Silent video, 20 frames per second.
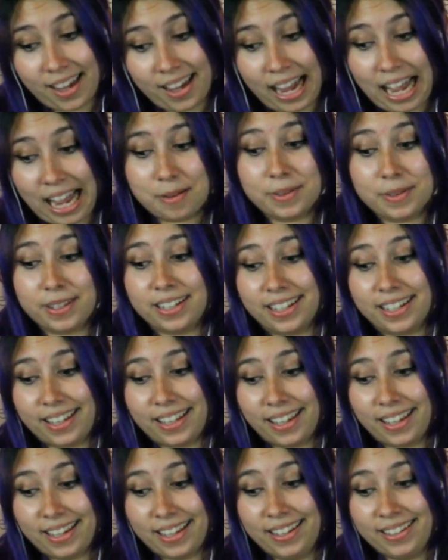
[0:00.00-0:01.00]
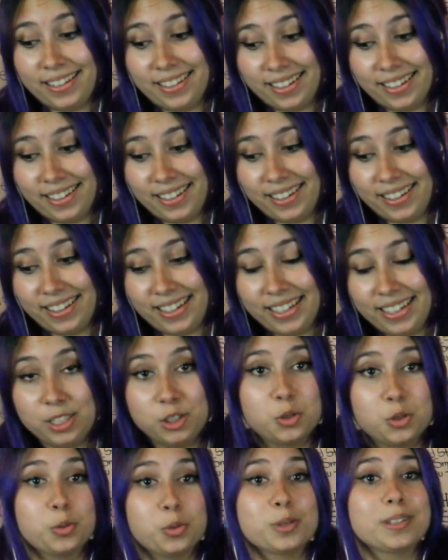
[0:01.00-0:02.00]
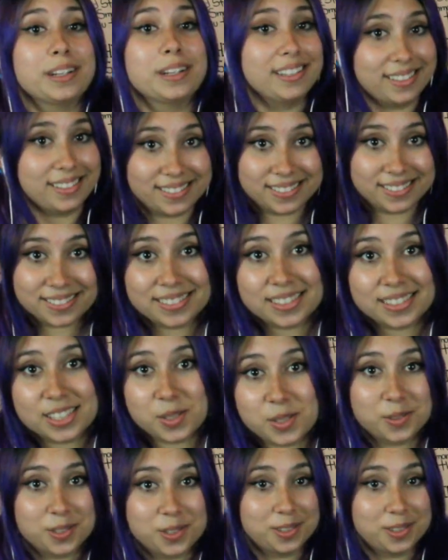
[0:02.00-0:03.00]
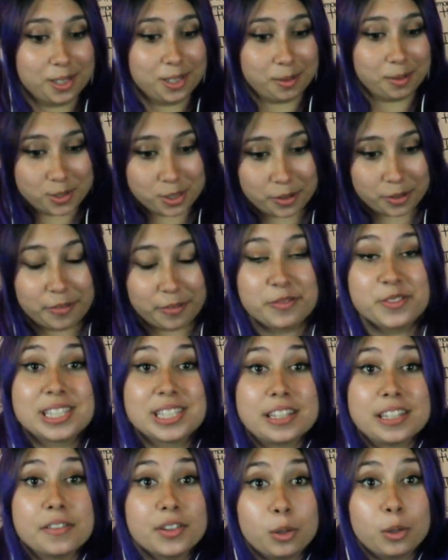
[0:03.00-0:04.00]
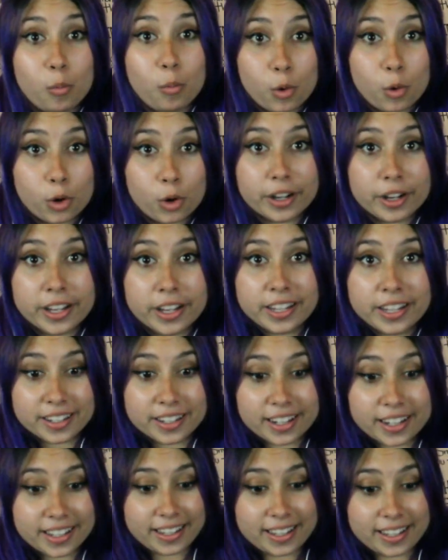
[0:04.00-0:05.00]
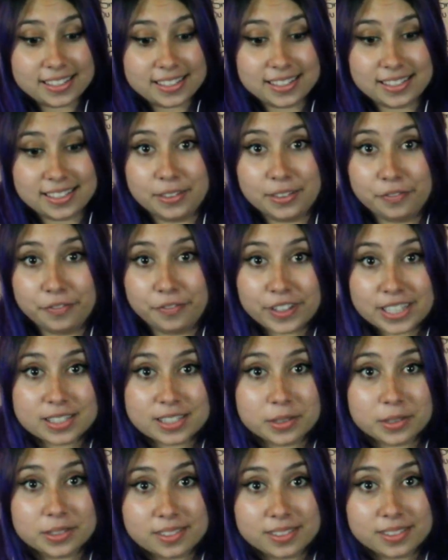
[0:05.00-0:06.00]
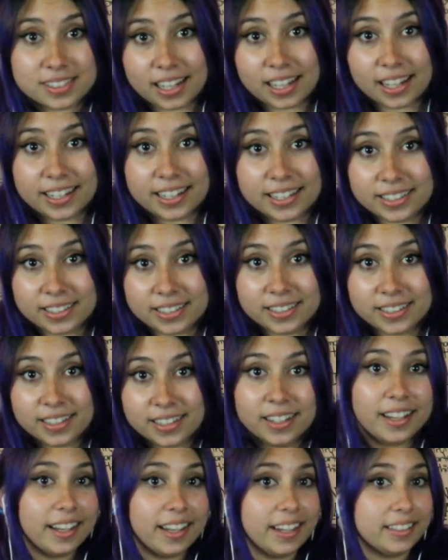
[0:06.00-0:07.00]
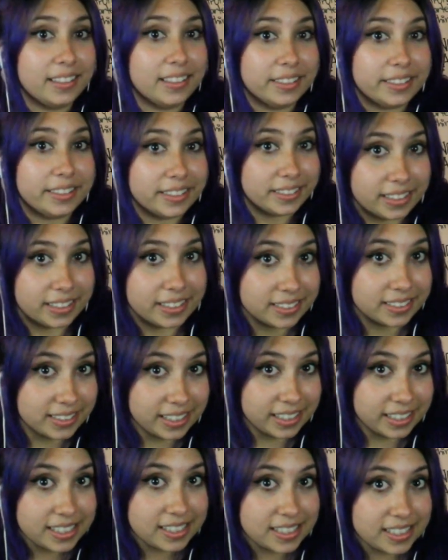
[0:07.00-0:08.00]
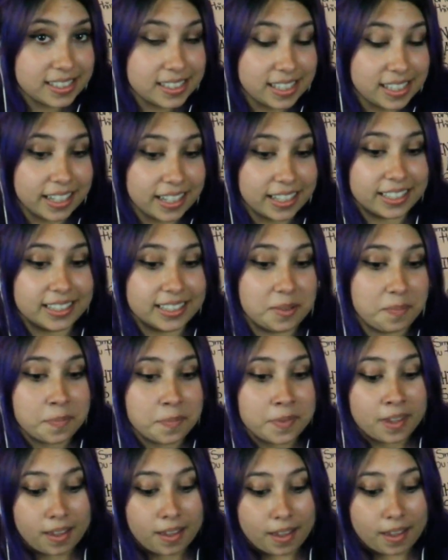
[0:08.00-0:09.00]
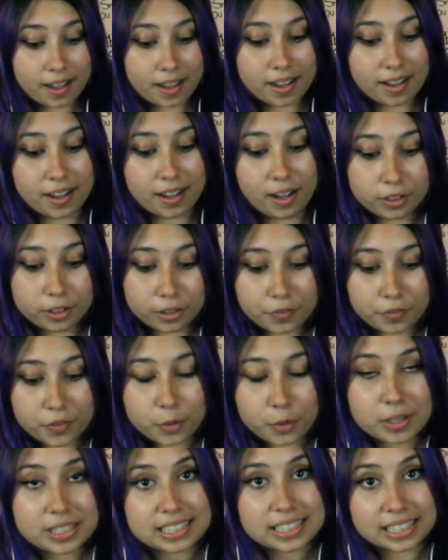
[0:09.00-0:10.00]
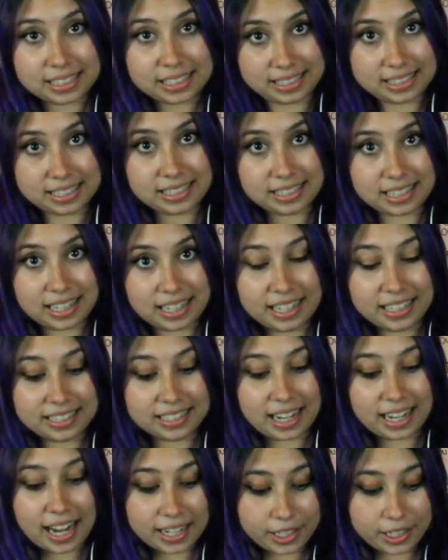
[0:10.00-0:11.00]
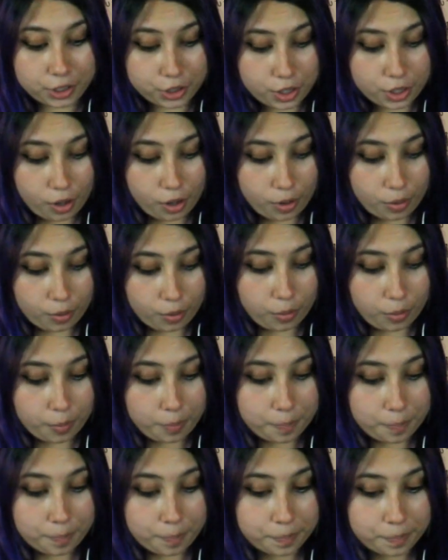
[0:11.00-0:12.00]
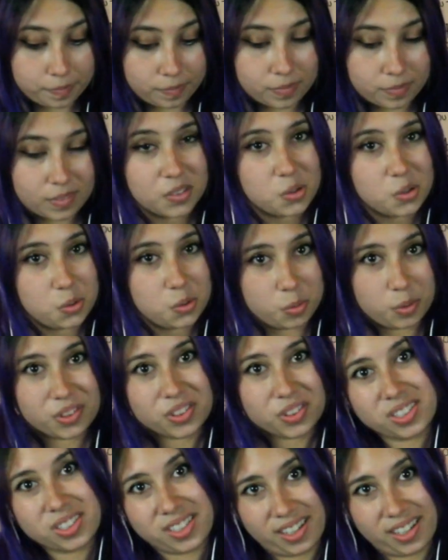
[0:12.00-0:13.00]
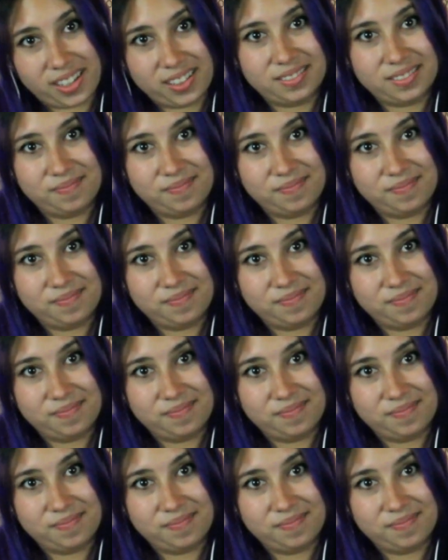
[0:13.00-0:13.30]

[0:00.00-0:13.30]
I'm gonna get into some sort of civil war here against the Fitz side and the Daisy side. All of you in Daisy's side, I know you understand.